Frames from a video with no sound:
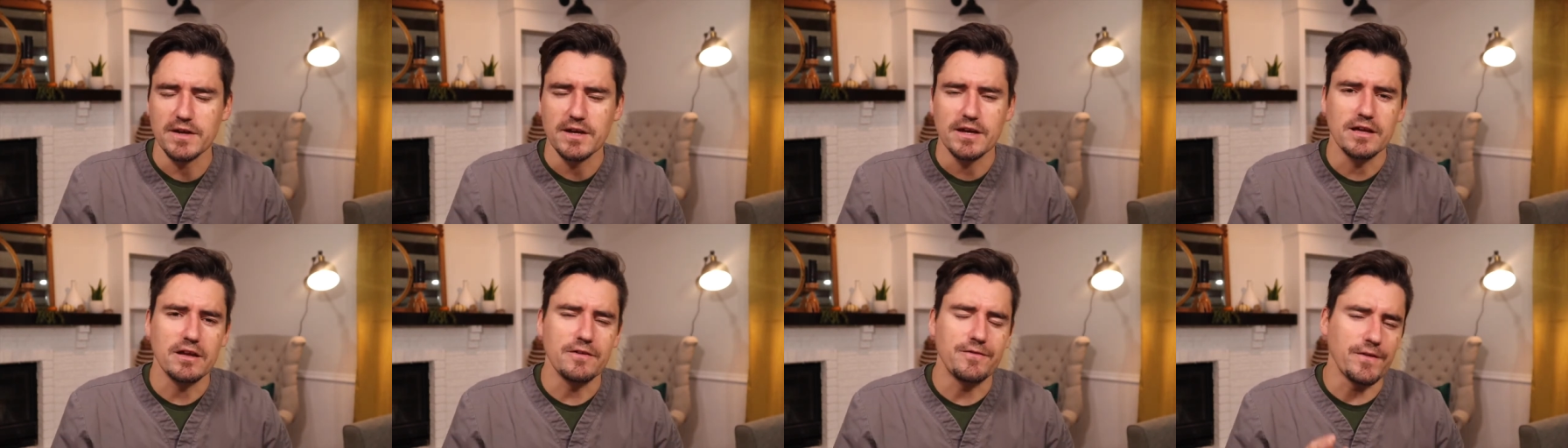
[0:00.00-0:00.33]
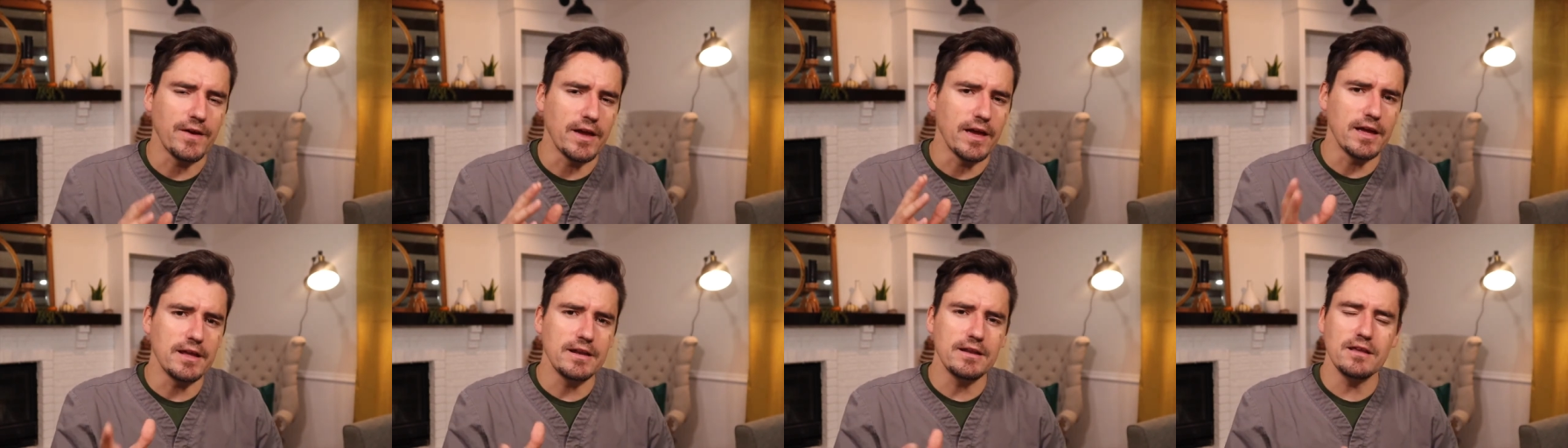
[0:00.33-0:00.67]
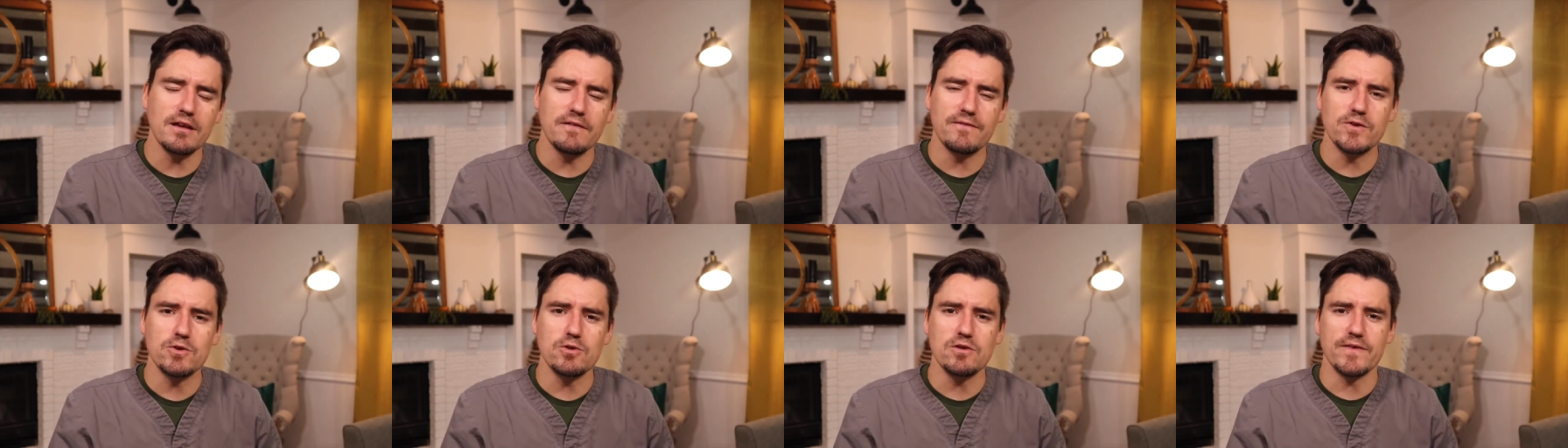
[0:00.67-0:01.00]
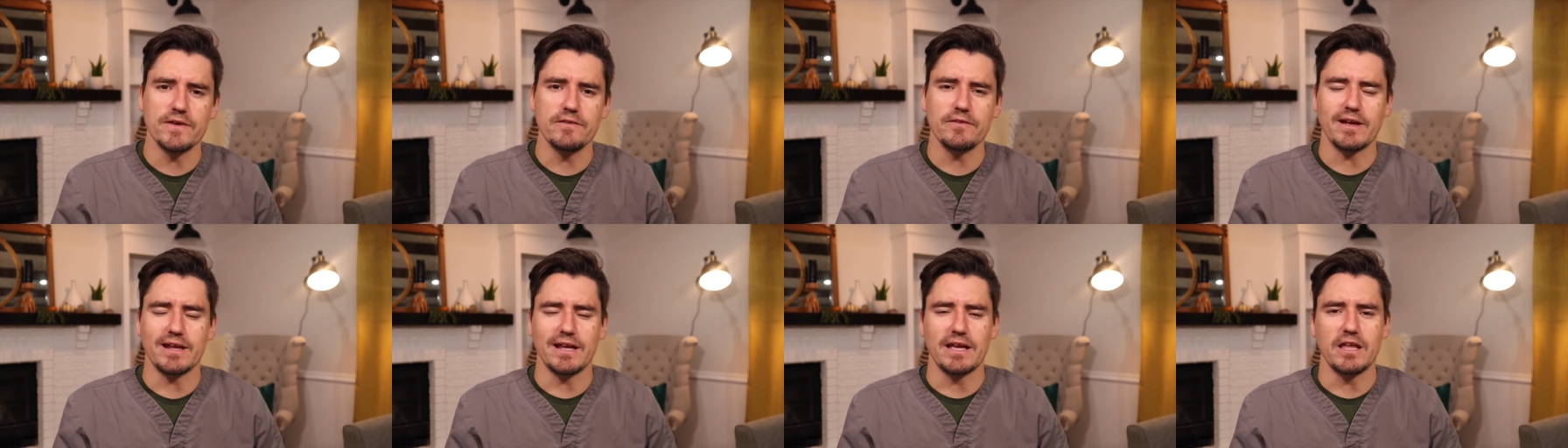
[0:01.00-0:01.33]
If any of you have
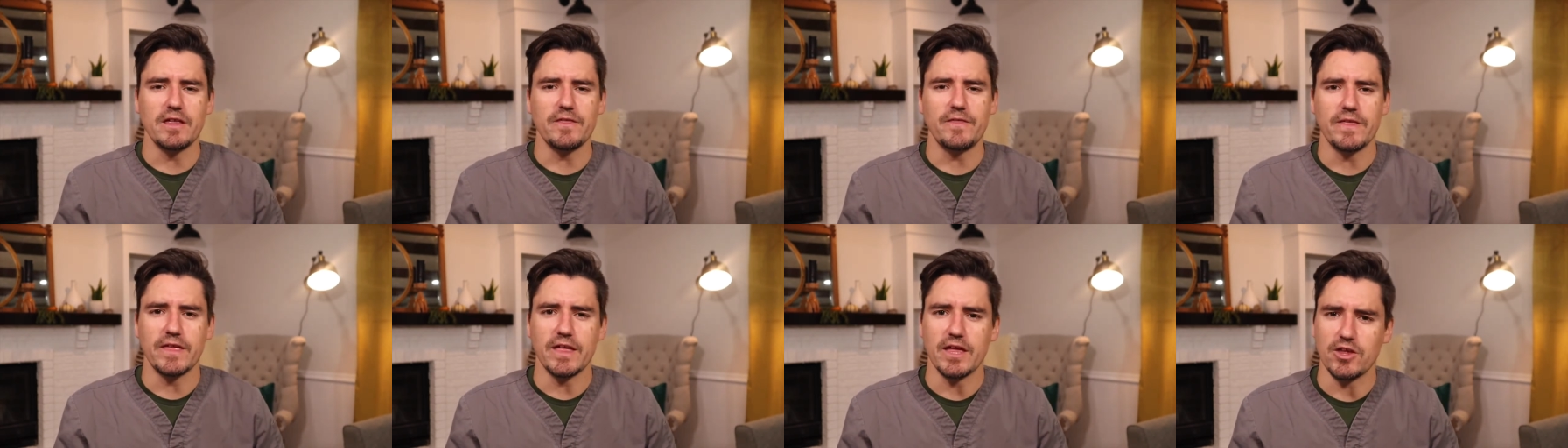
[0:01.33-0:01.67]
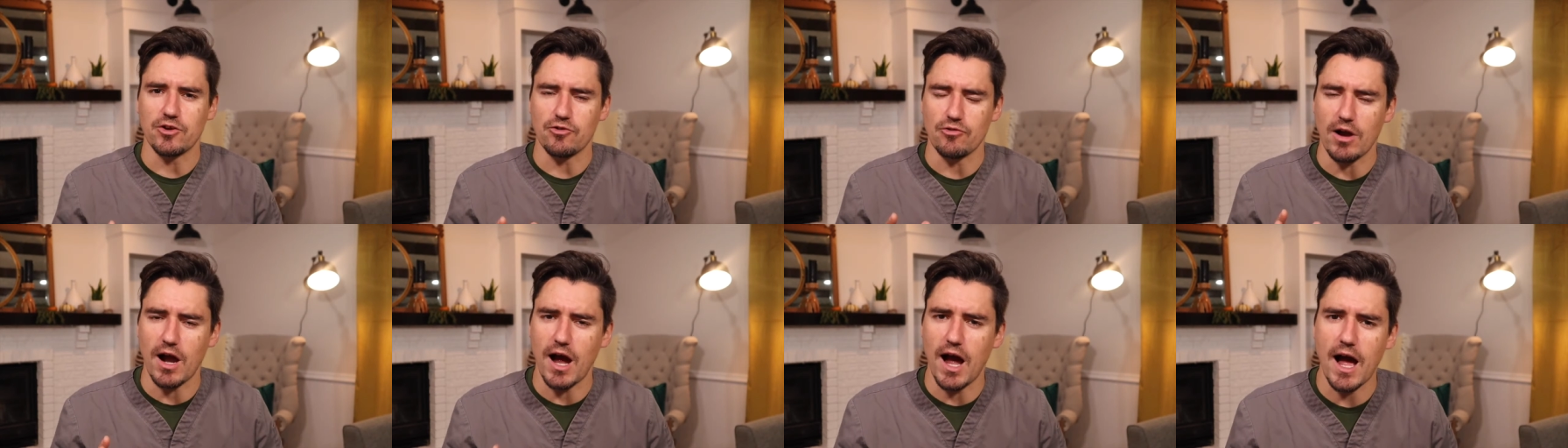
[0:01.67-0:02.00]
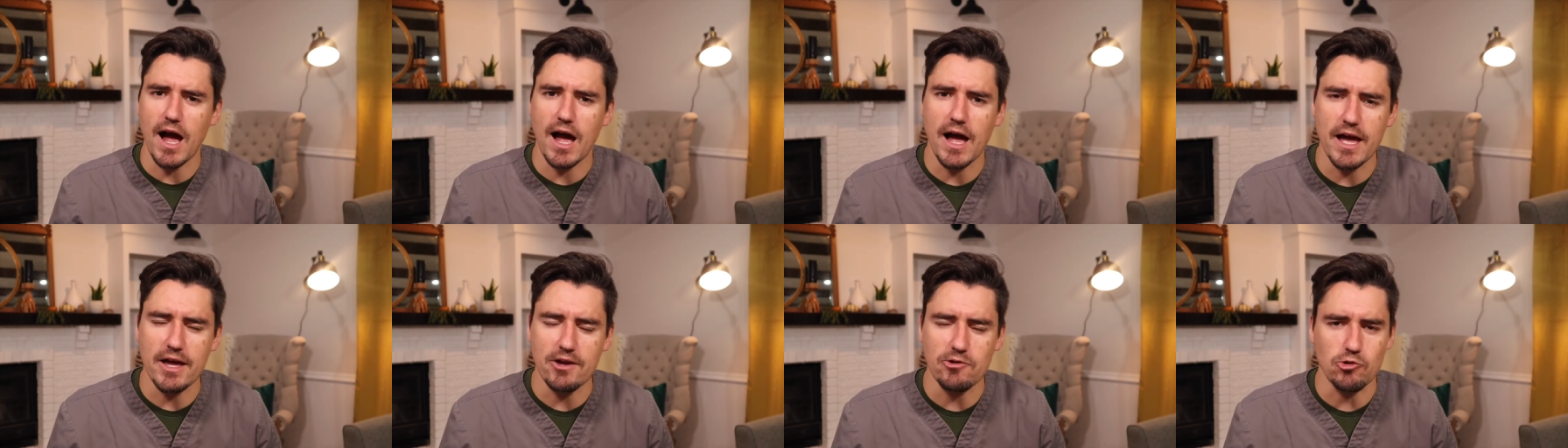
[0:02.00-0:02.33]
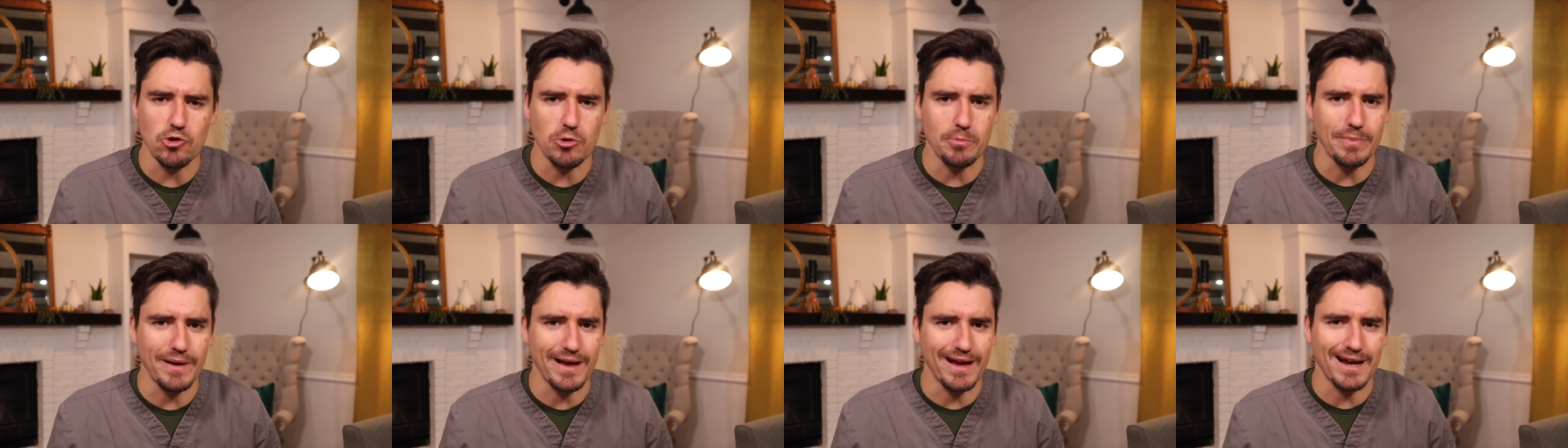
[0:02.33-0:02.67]
ever got anything in your eye or
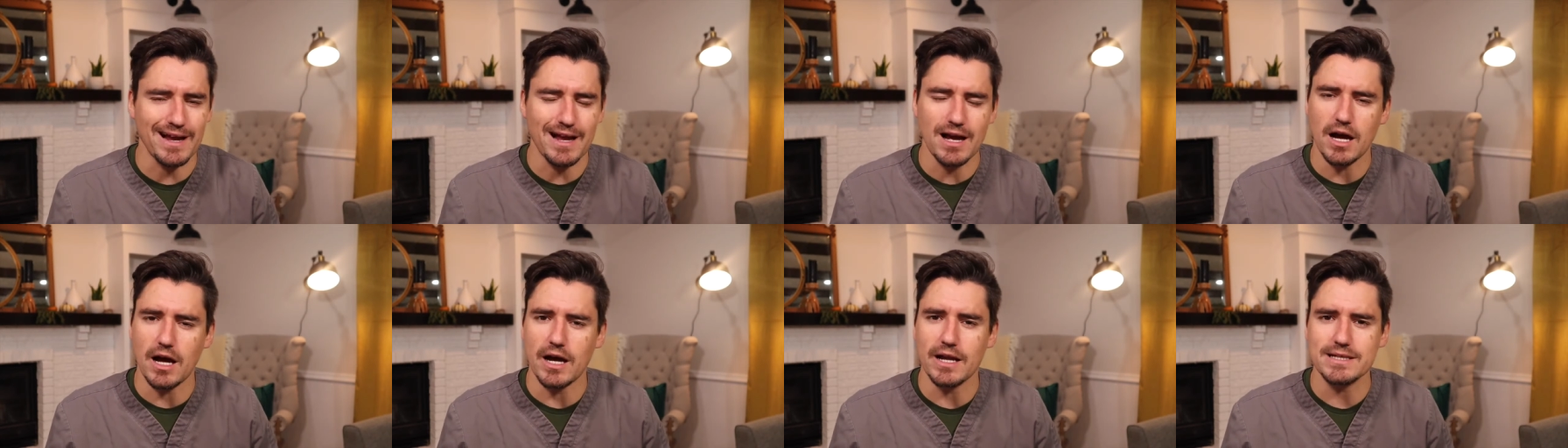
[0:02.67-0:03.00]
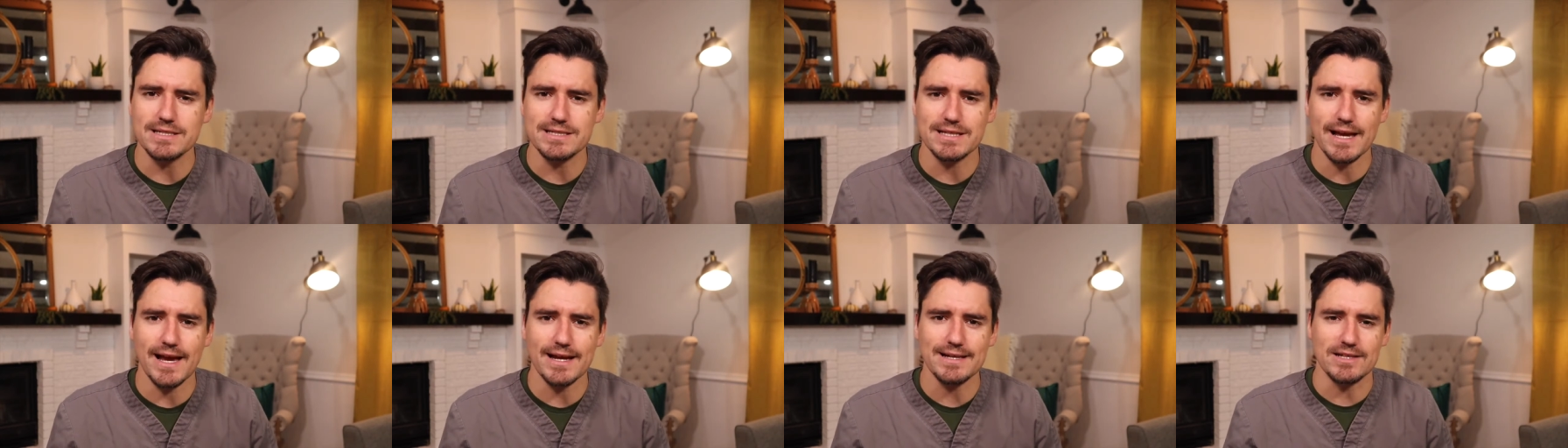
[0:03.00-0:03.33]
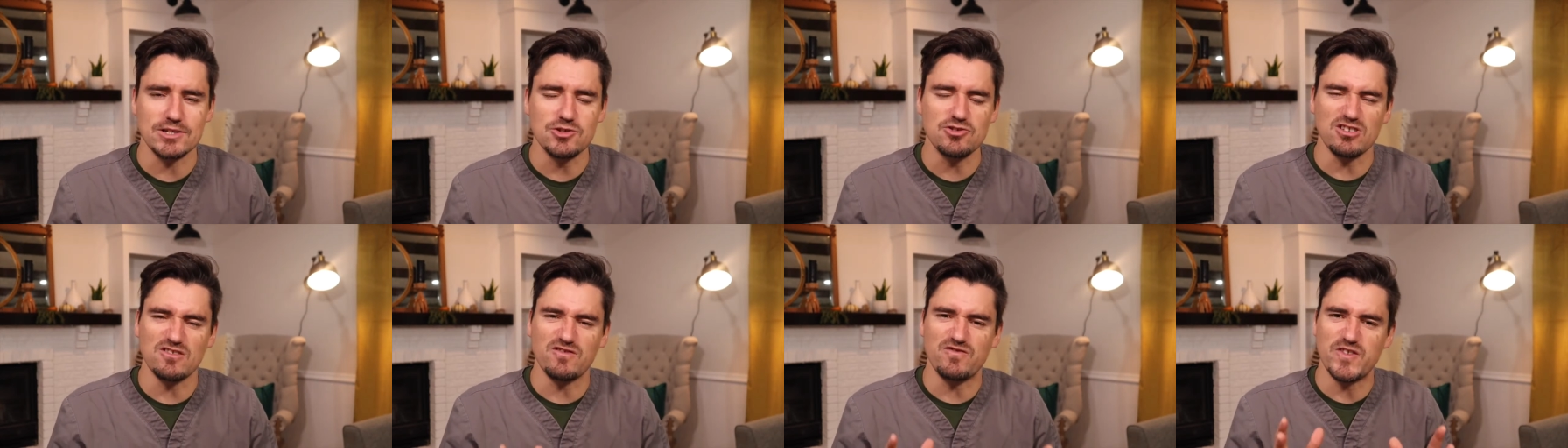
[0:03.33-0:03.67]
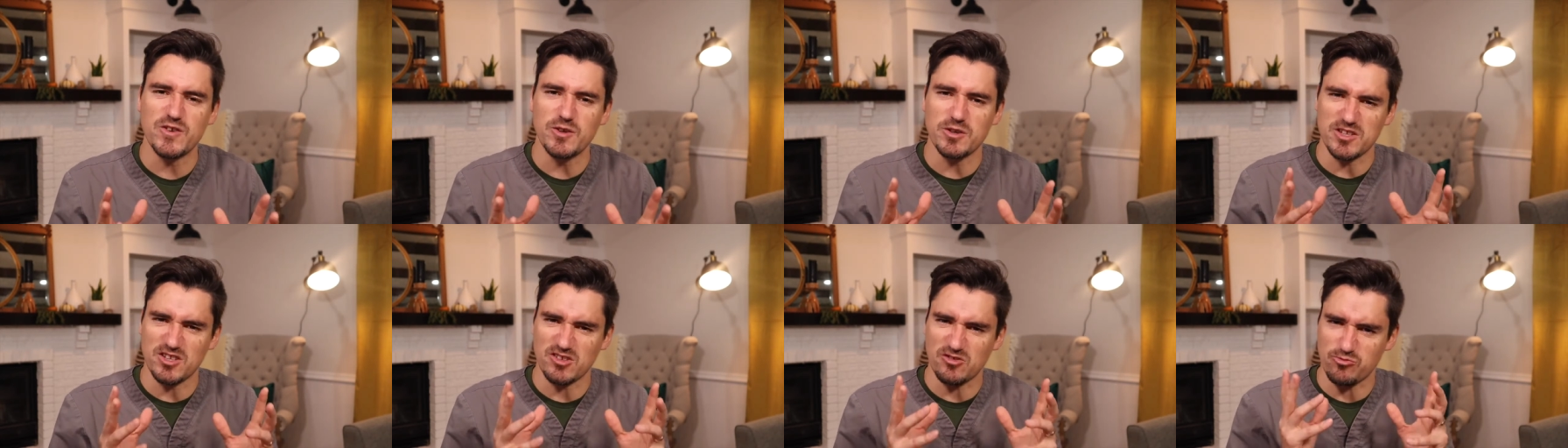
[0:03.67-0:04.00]
a bad contact and you can
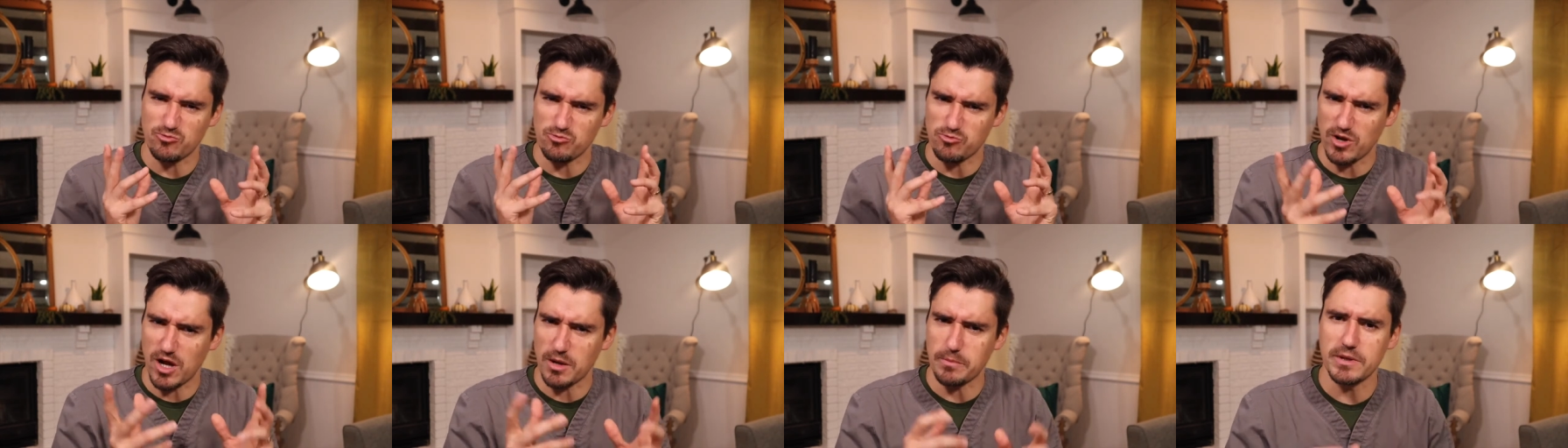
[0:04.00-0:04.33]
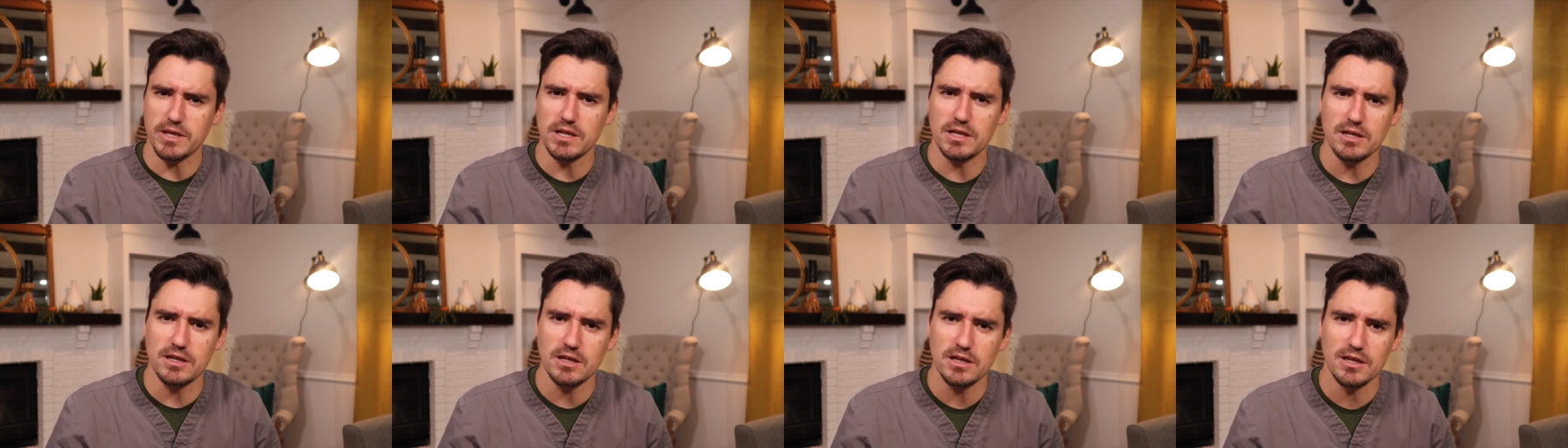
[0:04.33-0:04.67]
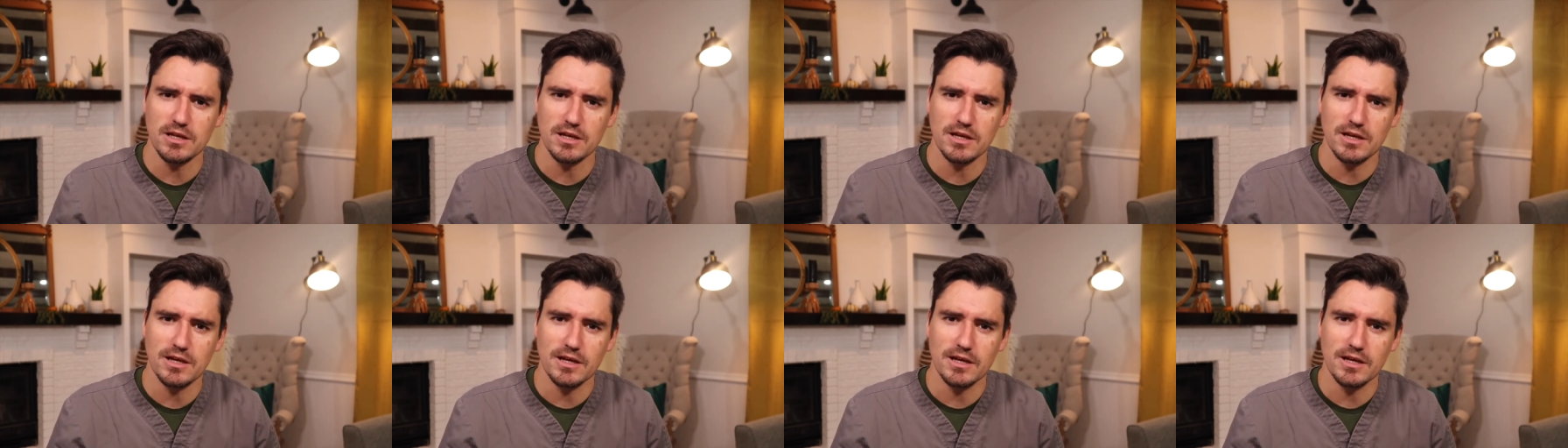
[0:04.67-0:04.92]
feel it just rubbing,